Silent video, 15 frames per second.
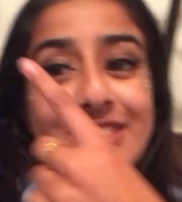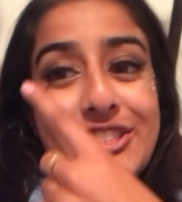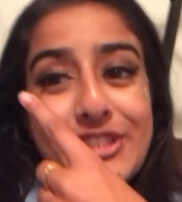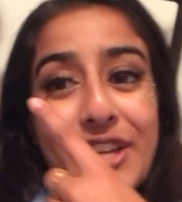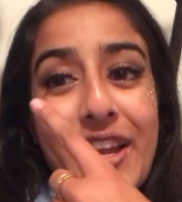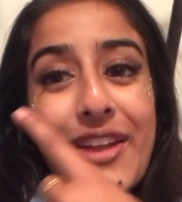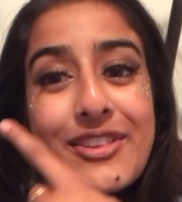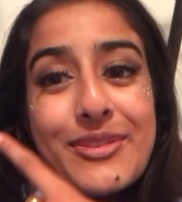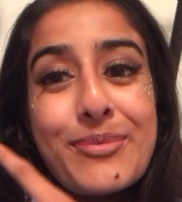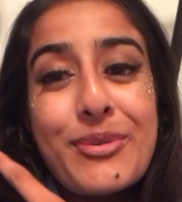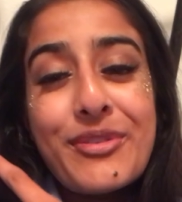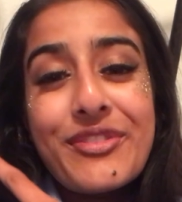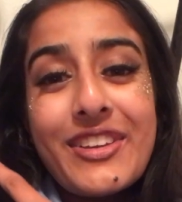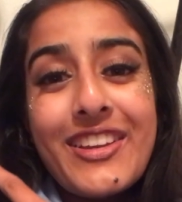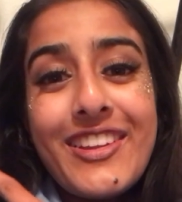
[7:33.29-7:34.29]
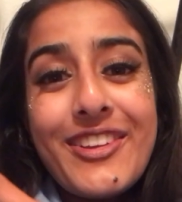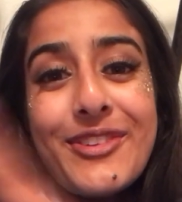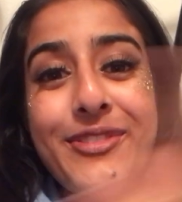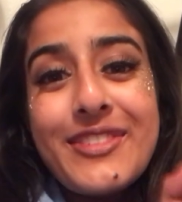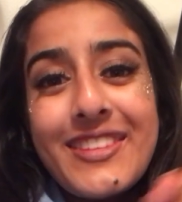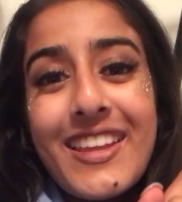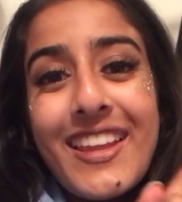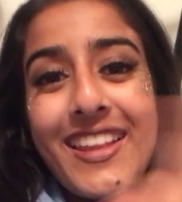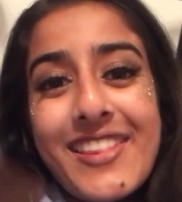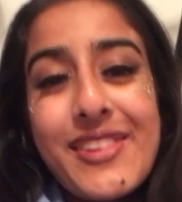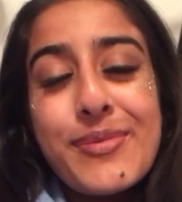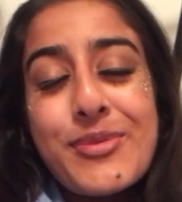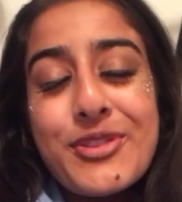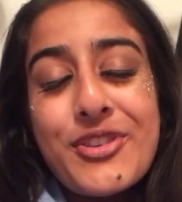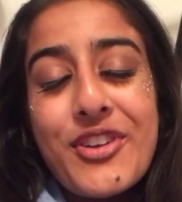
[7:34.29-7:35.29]
check out some more videos and
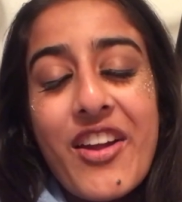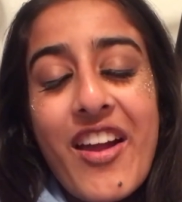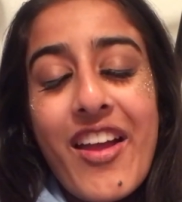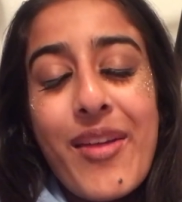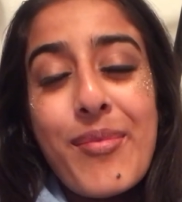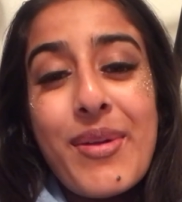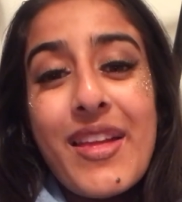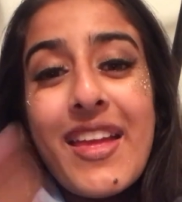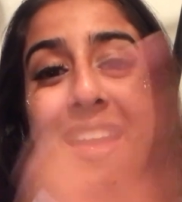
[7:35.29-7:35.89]
subscribe.